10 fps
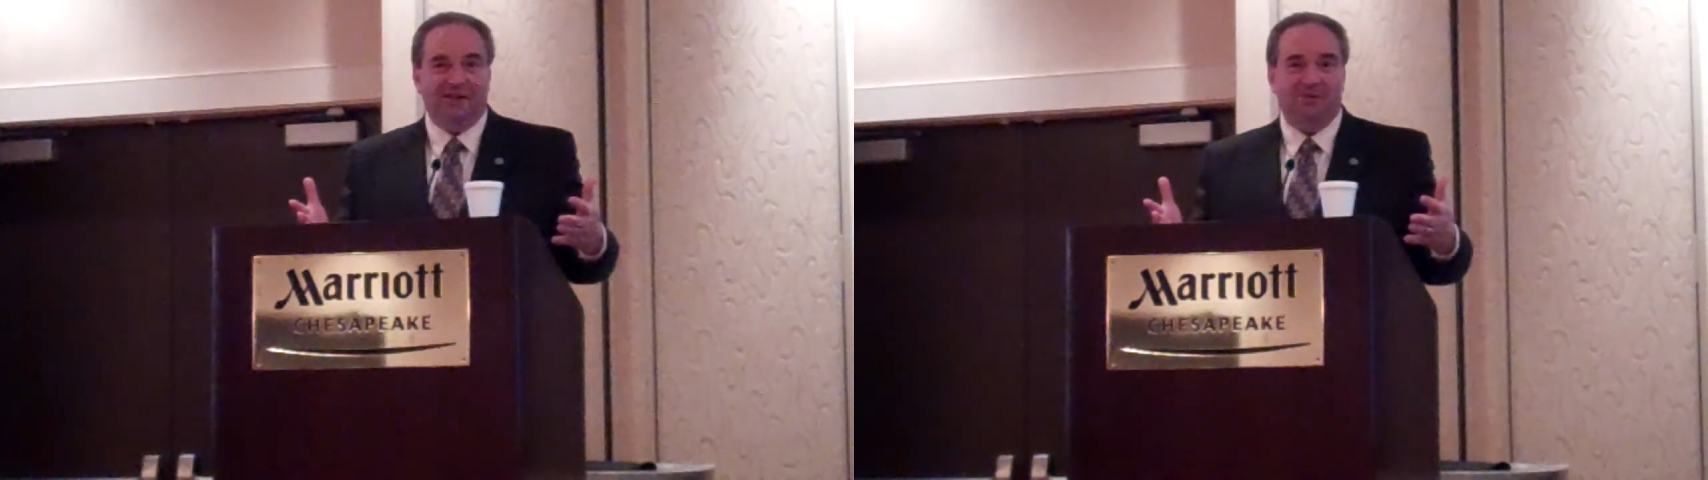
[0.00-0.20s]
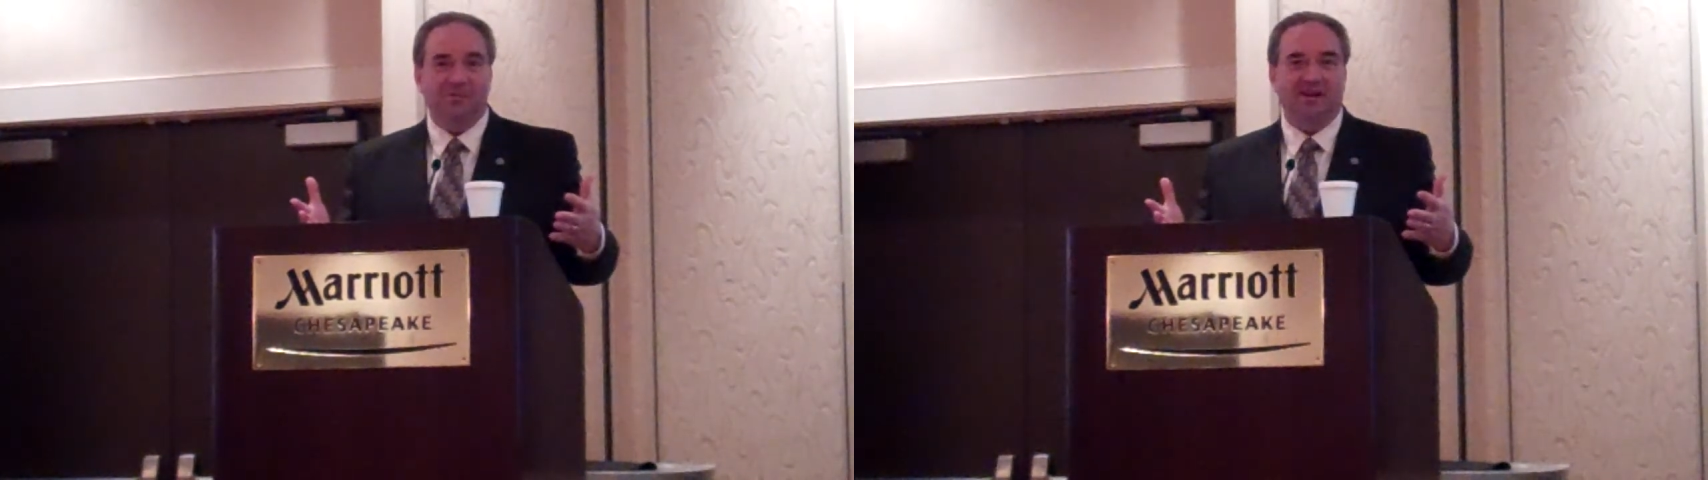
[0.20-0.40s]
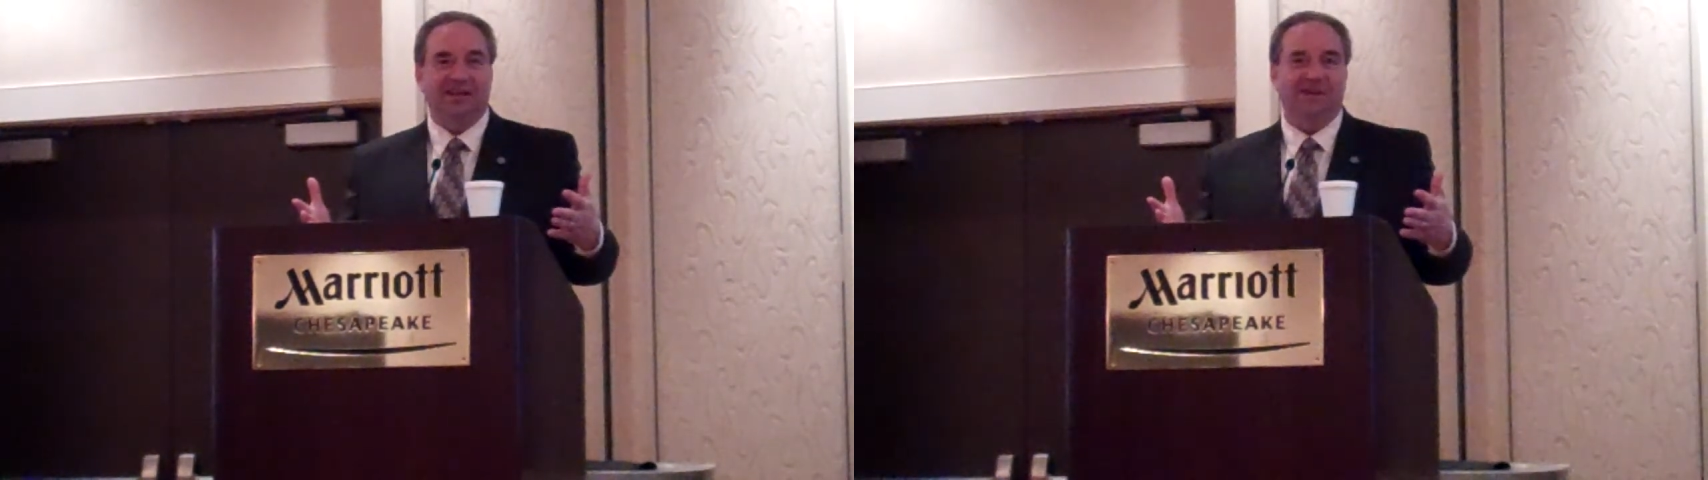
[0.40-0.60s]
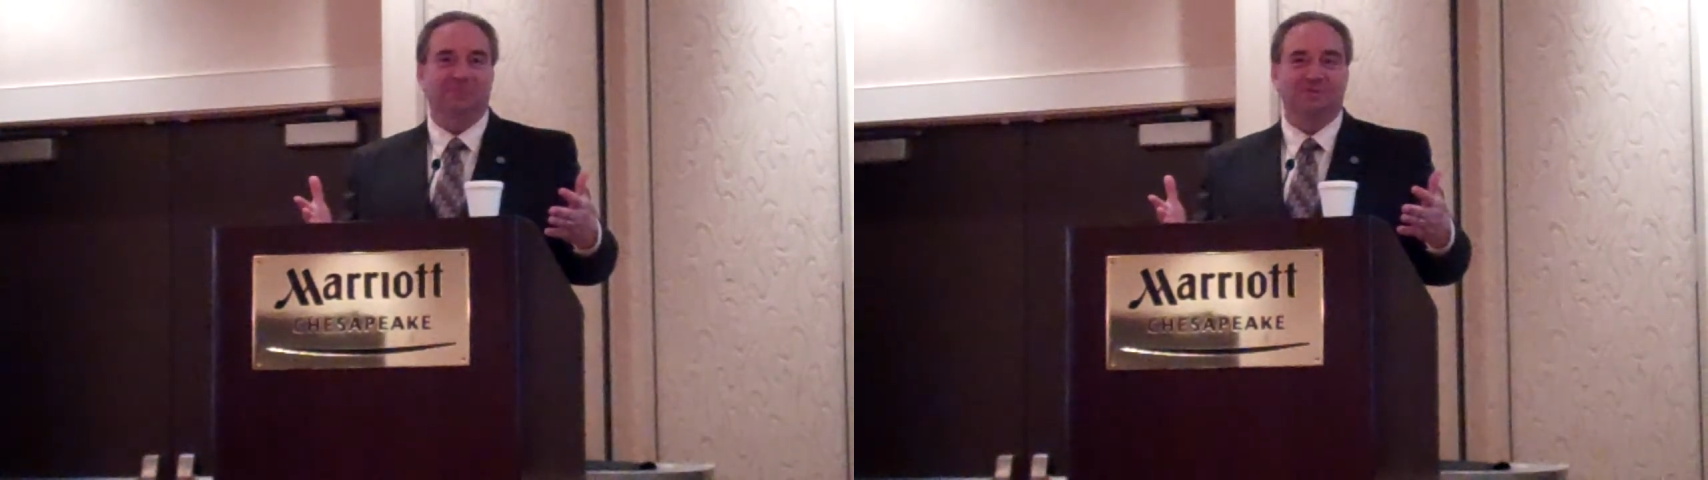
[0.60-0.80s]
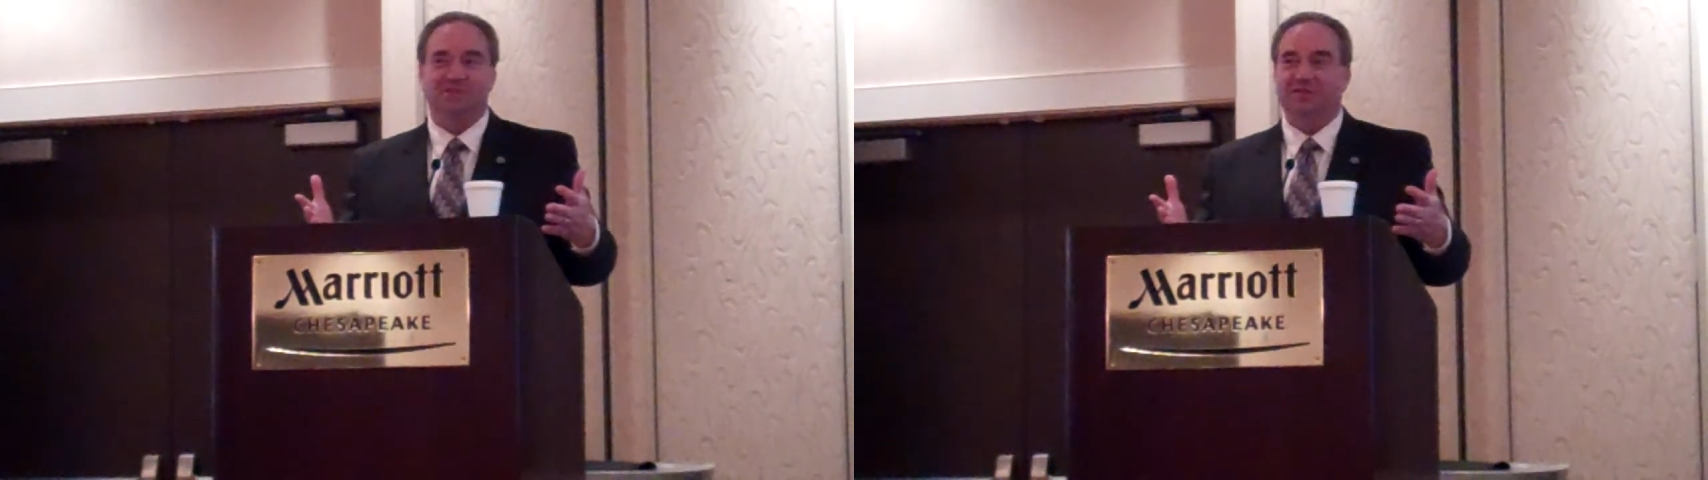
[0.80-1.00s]
you know, when it
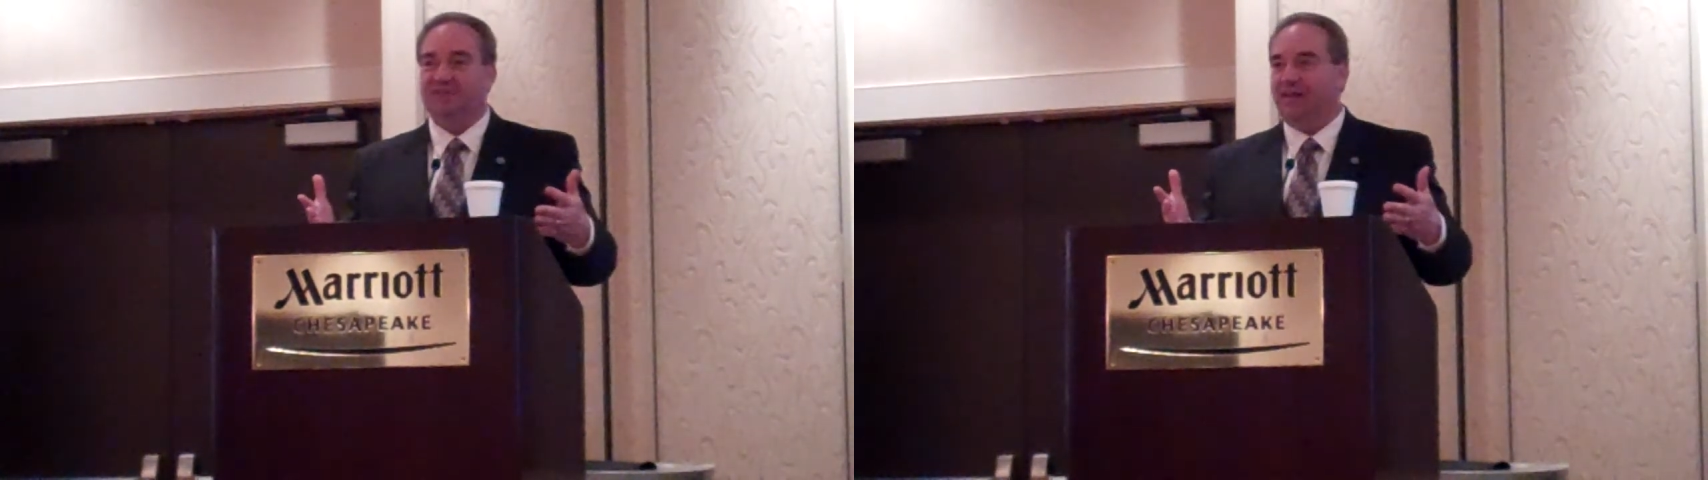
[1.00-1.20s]
comes to